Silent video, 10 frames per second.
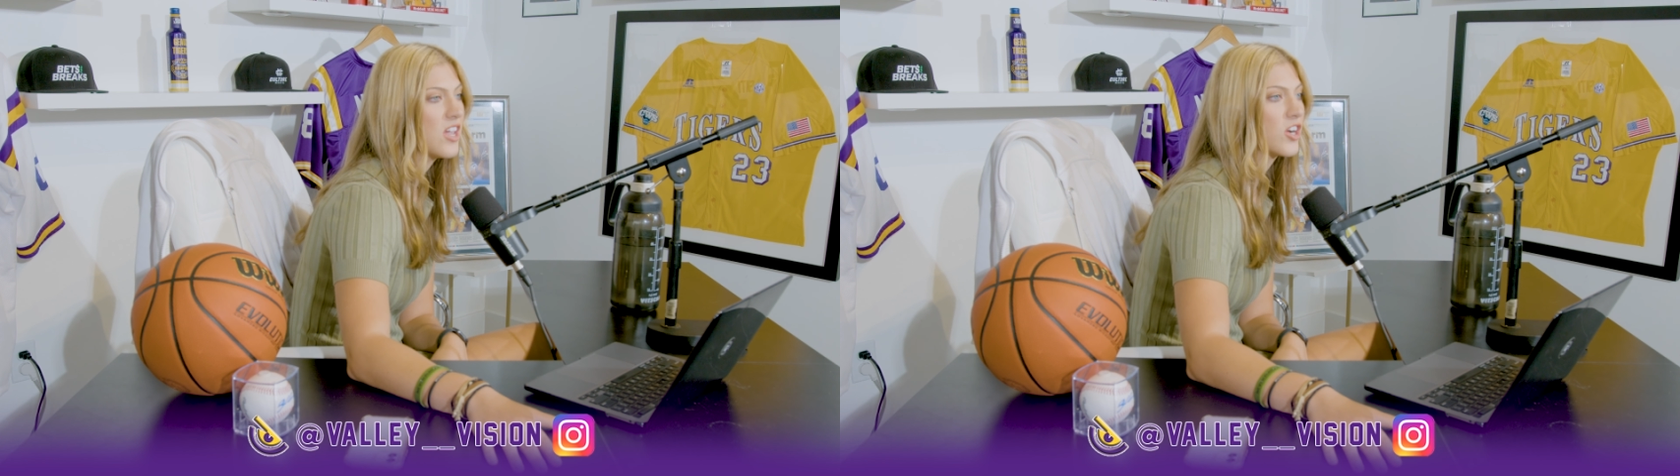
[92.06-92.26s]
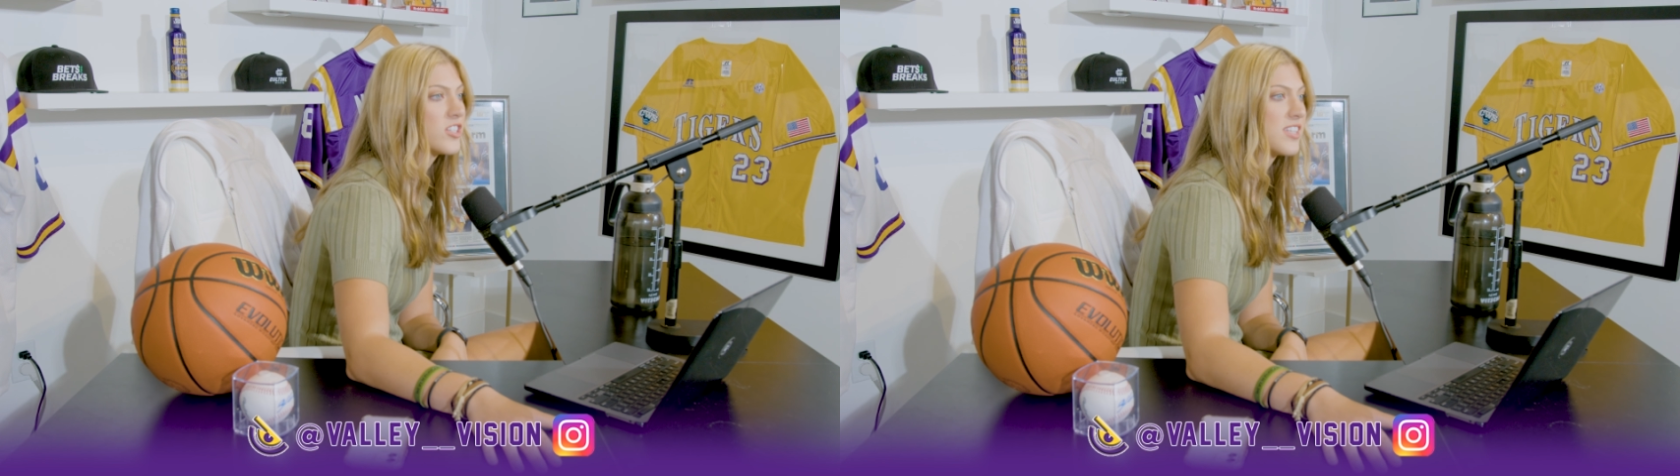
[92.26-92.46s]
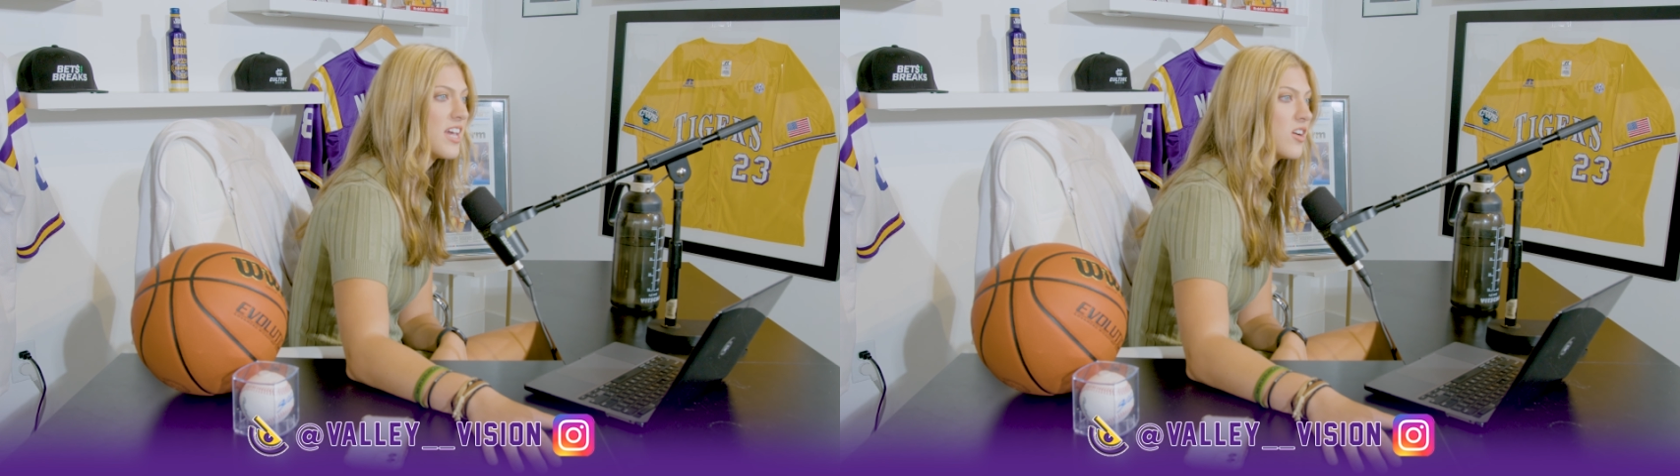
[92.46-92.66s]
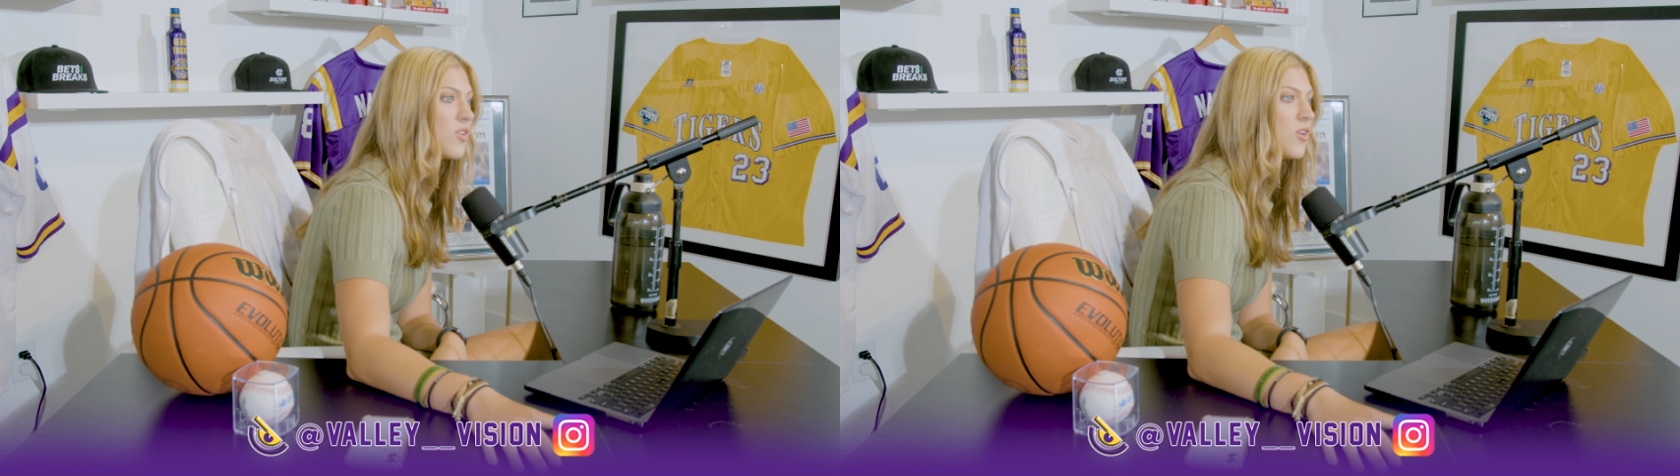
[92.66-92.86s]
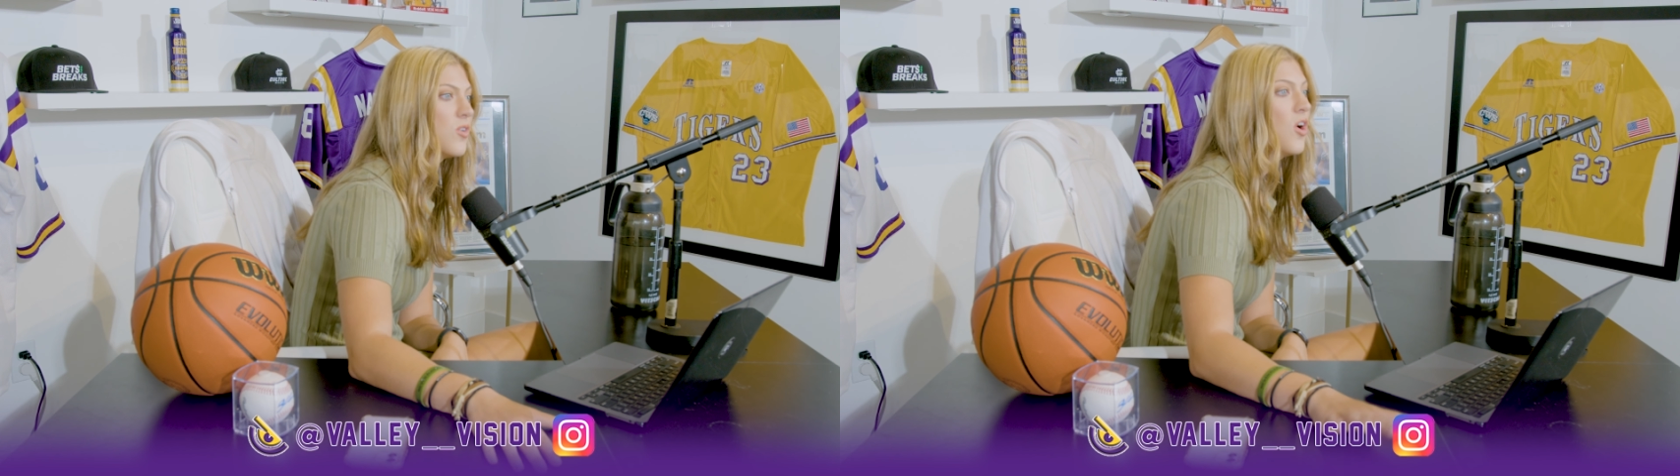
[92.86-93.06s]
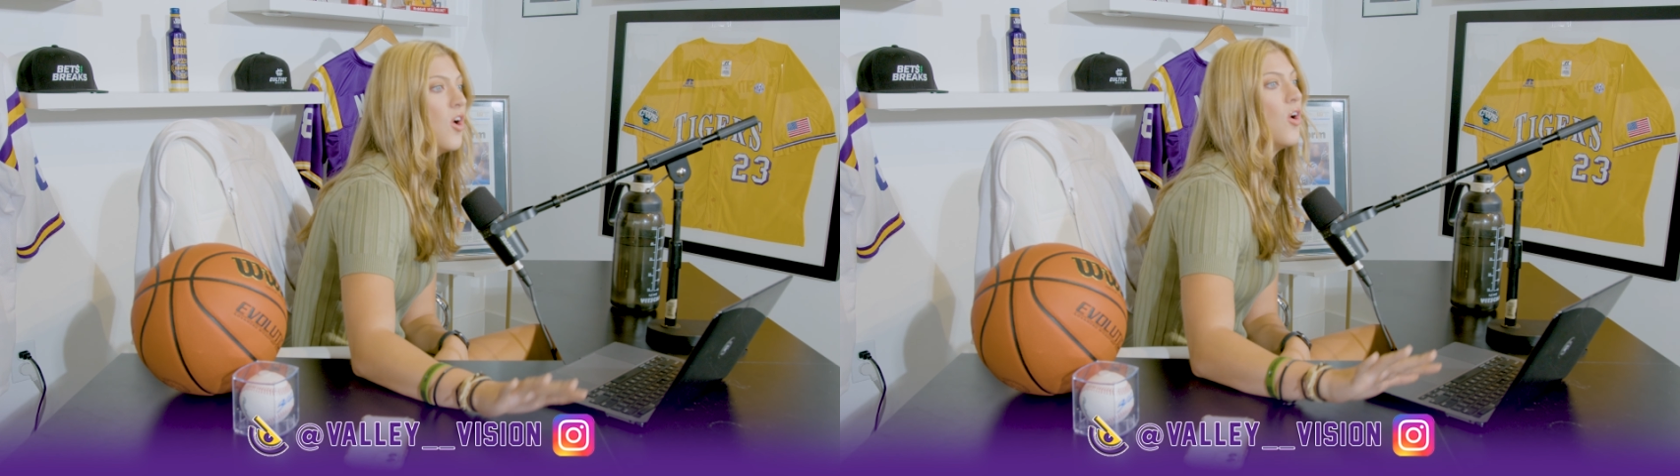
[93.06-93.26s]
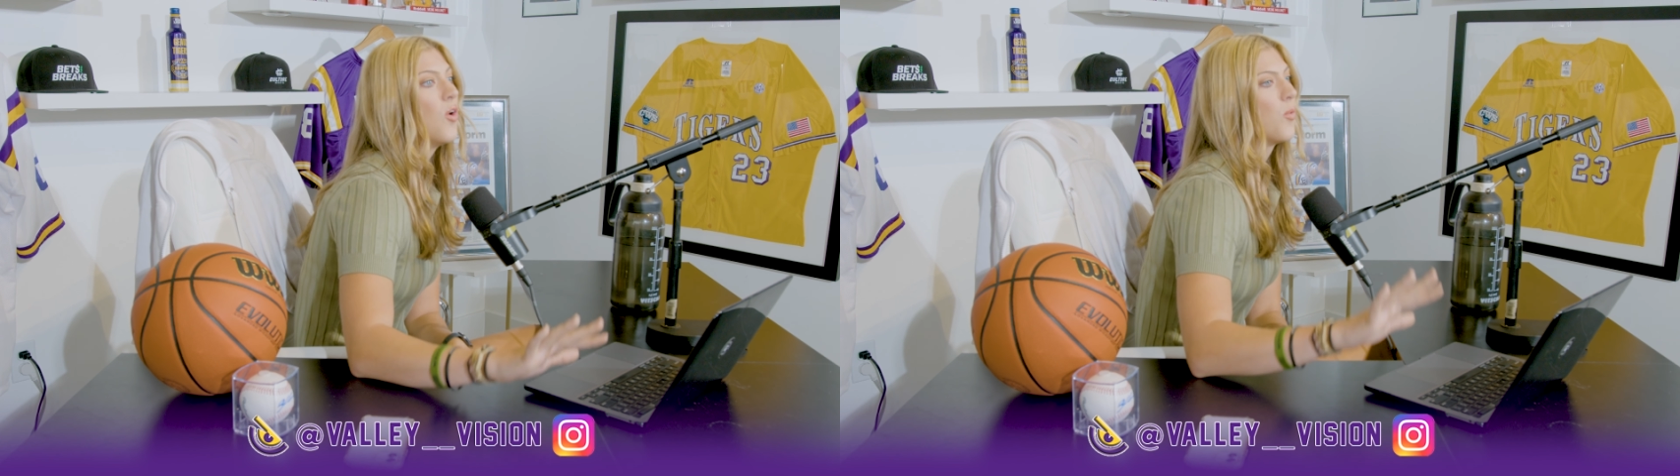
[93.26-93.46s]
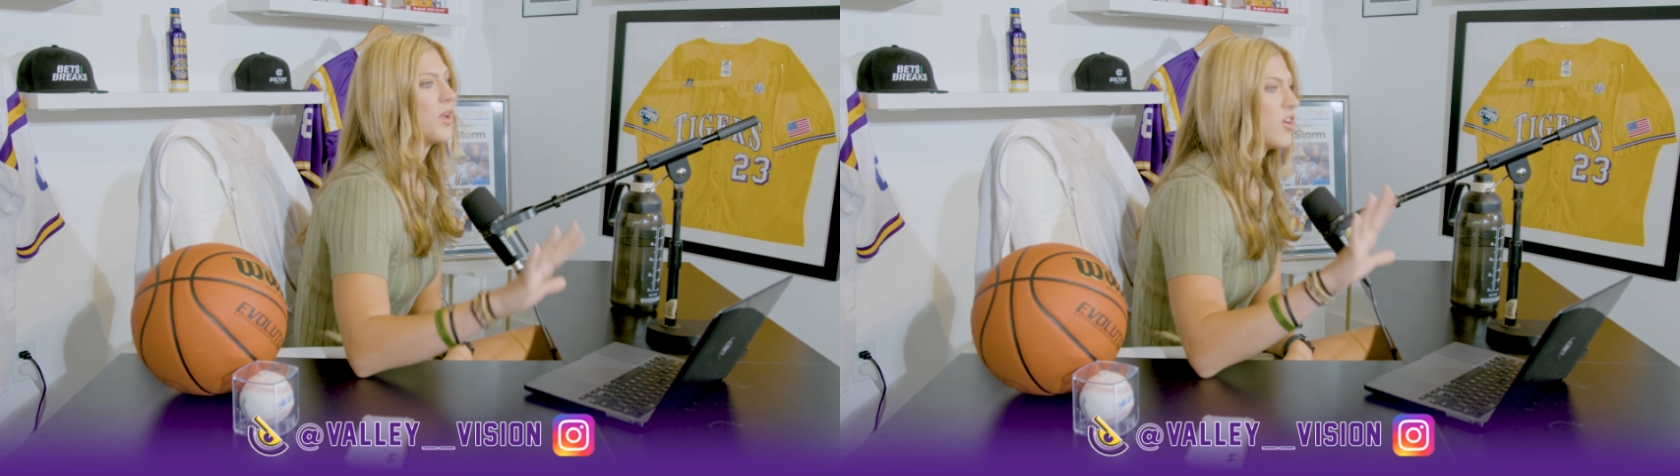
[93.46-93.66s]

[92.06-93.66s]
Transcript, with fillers: hurt his ankle, we